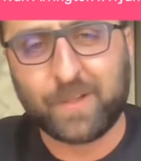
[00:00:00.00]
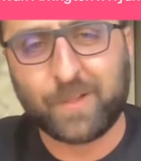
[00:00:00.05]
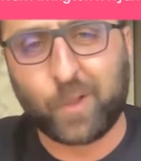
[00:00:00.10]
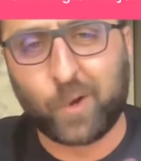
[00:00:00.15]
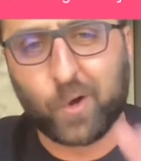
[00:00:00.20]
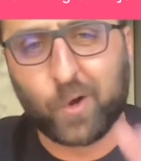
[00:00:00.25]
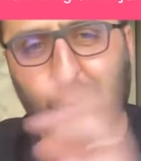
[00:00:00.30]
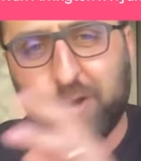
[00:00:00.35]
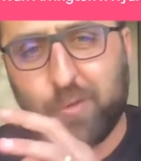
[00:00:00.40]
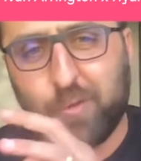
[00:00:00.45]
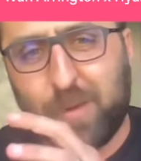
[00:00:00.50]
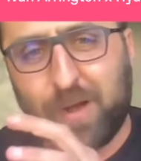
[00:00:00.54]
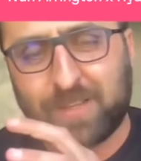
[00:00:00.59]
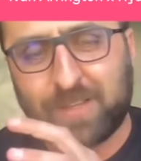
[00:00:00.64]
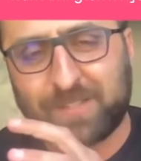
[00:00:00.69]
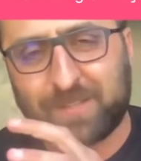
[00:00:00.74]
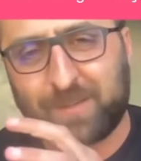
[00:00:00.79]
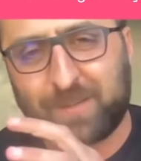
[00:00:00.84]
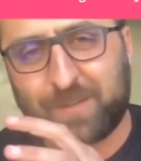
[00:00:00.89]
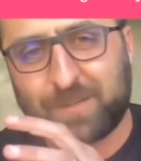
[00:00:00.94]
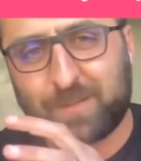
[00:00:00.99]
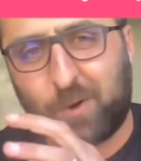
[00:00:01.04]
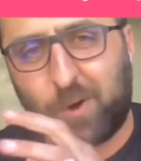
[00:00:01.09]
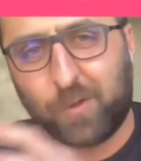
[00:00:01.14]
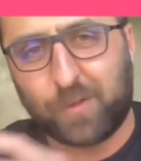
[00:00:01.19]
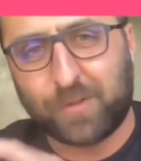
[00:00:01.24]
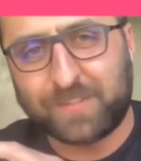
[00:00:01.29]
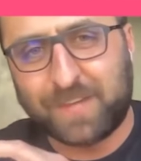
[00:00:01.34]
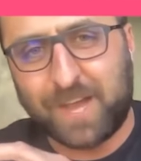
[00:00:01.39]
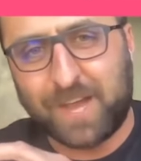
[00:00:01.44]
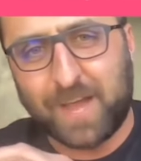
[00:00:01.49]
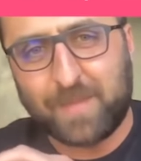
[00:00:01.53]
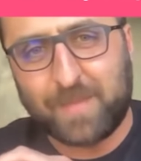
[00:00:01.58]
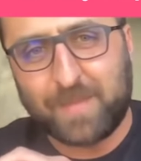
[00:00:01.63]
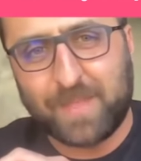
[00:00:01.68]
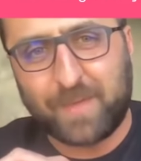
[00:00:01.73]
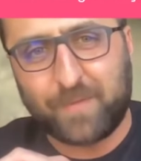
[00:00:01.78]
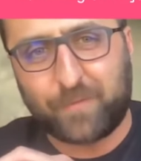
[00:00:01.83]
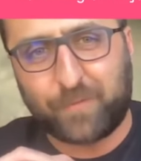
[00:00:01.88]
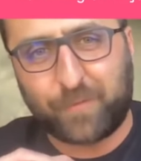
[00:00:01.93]
learn new muscles all the
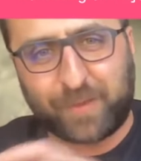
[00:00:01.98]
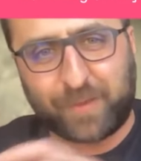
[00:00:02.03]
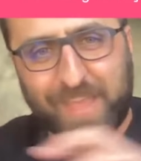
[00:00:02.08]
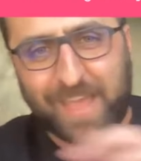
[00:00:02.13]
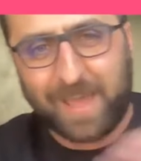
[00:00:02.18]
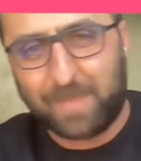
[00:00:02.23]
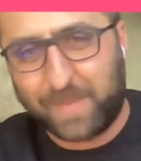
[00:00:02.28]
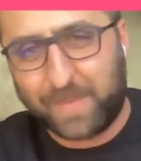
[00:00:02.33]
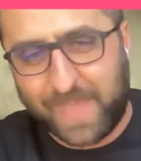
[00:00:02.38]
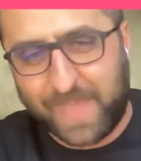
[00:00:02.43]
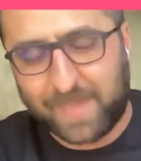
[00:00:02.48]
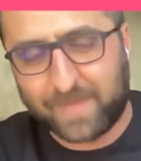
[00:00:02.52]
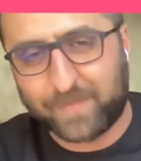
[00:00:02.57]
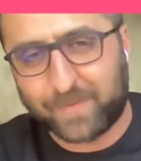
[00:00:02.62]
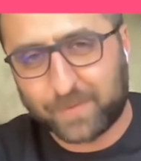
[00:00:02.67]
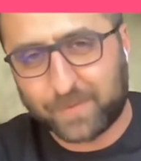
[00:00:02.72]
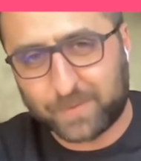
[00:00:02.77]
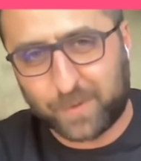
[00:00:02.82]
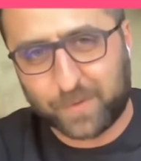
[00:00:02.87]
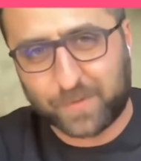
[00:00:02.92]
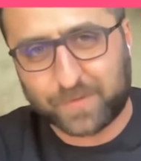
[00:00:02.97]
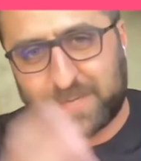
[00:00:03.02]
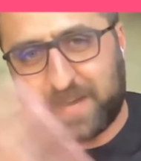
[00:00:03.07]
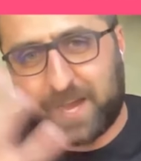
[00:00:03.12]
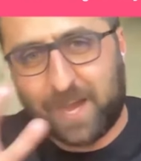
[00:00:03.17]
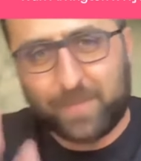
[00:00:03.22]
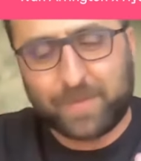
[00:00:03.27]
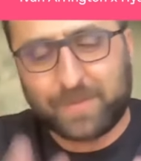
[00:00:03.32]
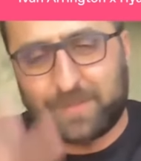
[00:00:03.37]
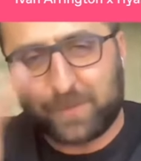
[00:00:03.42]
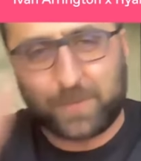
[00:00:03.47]
time and then forget behaviors all the time.